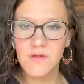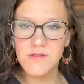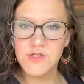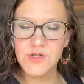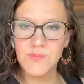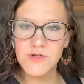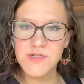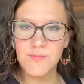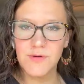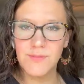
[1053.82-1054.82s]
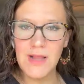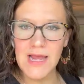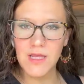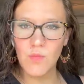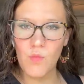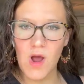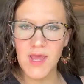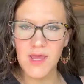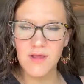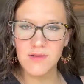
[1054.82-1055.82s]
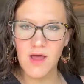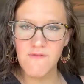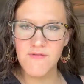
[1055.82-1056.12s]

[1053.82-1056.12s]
Super simple, black and white, love